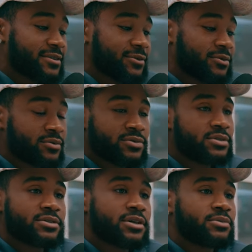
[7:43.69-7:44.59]
I, I
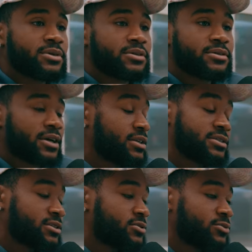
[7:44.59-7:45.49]
wasn't trying to be there. I
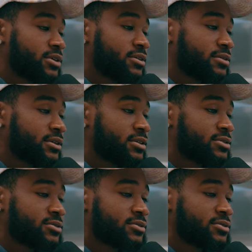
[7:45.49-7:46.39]
didn't touch a weight
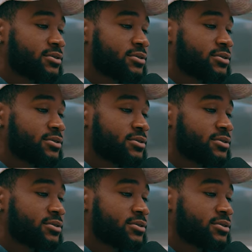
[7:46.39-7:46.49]
until.